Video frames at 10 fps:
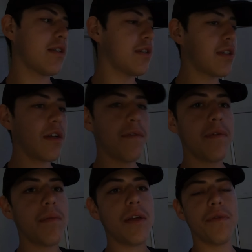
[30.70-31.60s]
certain stuff
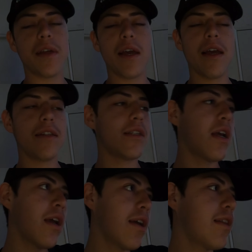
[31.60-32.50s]
for me. If he can't,
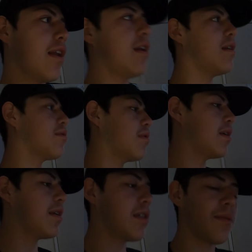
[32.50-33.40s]
then it is what
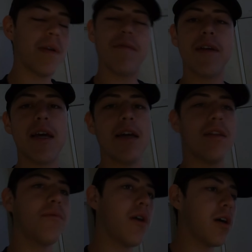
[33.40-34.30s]
it is. But if he can,
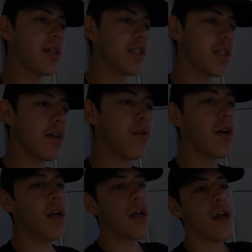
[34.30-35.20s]
then we're all good to go.
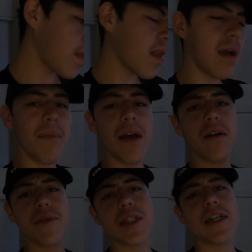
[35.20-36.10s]
I'm gonna head
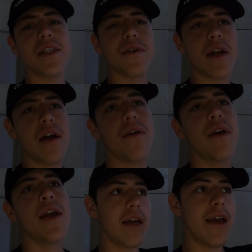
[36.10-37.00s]
over to Nate's right
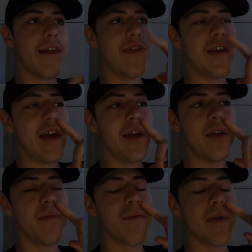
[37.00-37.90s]
now and
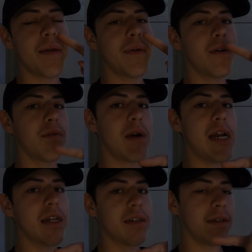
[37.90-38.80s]
then maybe go
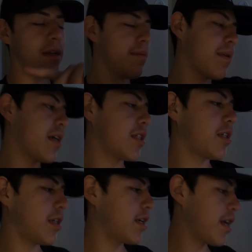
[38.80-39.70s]
riding. I'm not
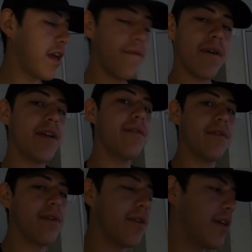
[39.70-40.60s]
sure. If I
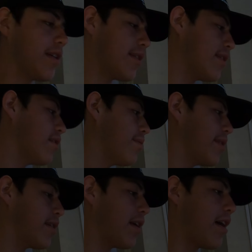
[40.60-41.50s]
do though, you're gonna see a little
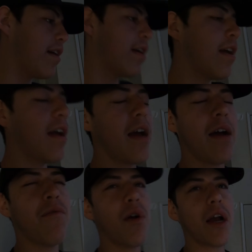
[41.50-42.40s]
bit of that.
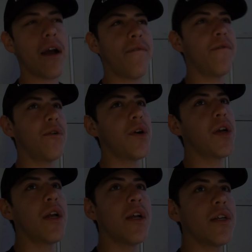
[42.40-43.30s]
I have work at
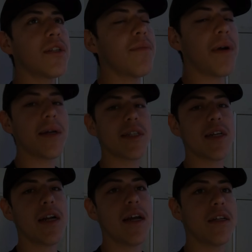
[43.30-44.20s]
four, so I'm probably
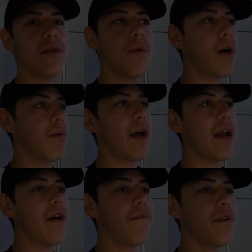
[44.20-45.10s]
just gonna head to work
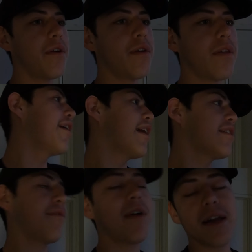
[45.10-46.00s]
right after. You
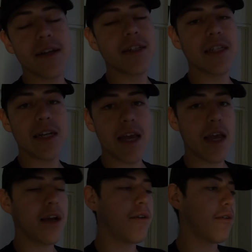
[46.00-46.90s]
guys are finally gonna see
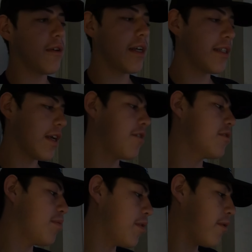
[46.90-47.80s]
Nate and Golden Days. I know
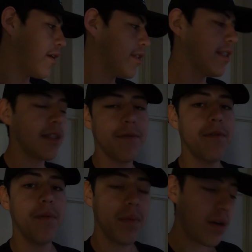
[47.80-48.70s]
it's been a while since I've
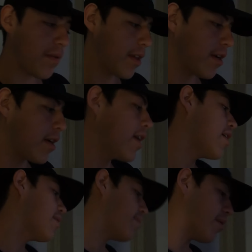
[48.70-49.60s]
even been over there,
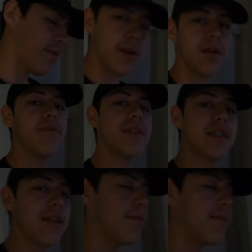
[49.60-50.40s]
but we're gonna go visit